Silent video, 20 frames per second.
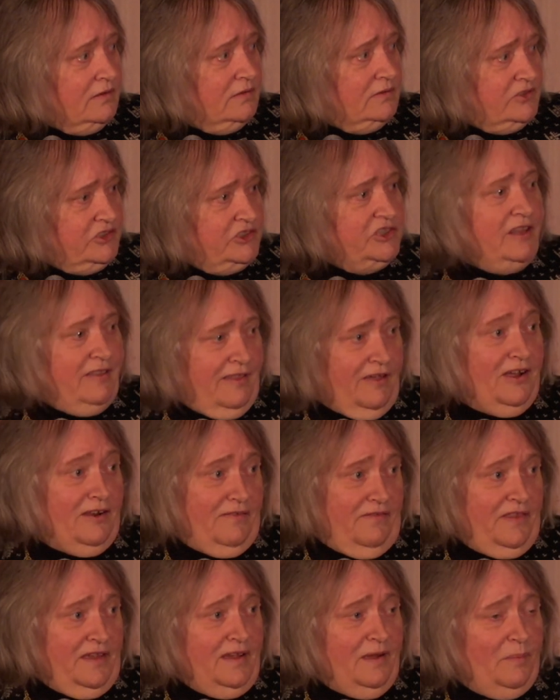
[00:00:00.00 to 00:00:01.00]
she thought
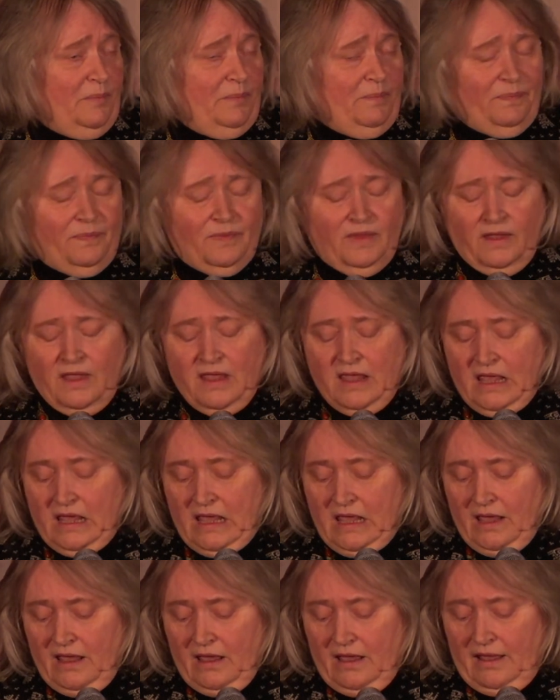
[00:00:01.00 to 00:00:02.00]
of them.
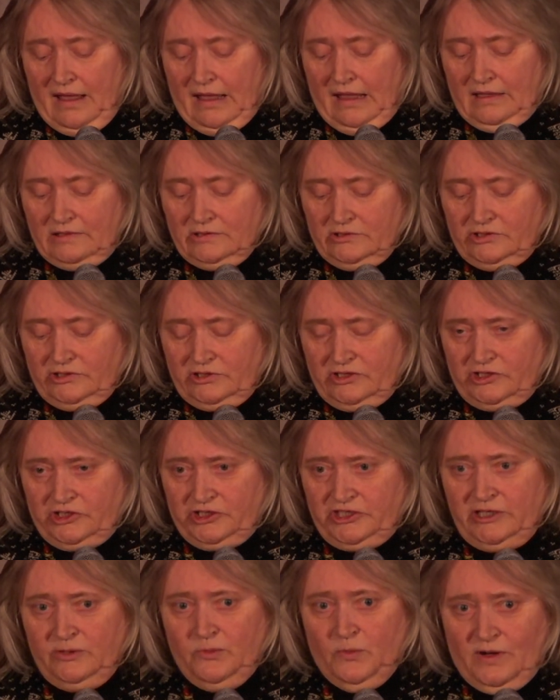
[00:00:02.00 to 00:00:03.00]

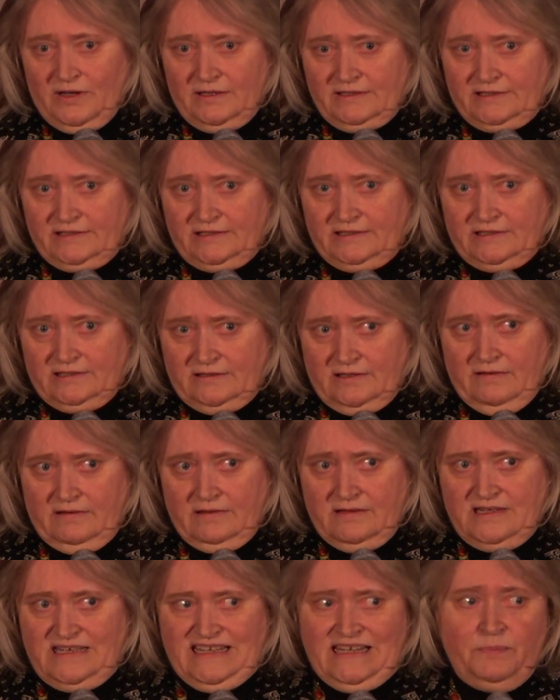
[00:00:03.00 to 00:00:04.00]
She was
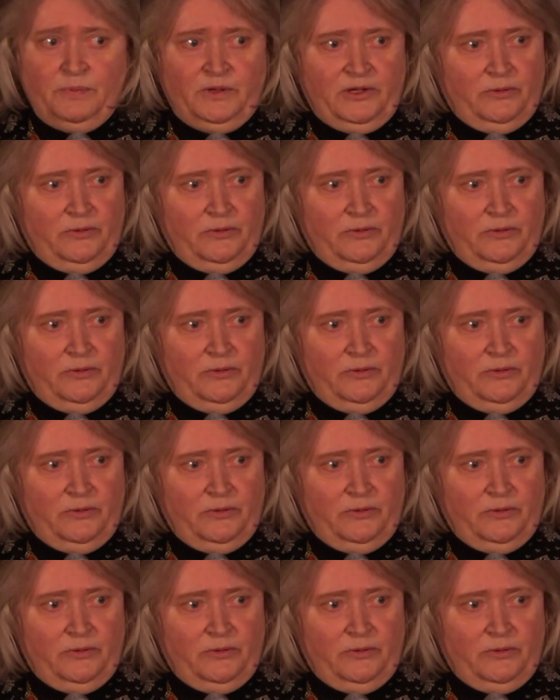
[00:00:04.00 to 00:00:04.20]
deeply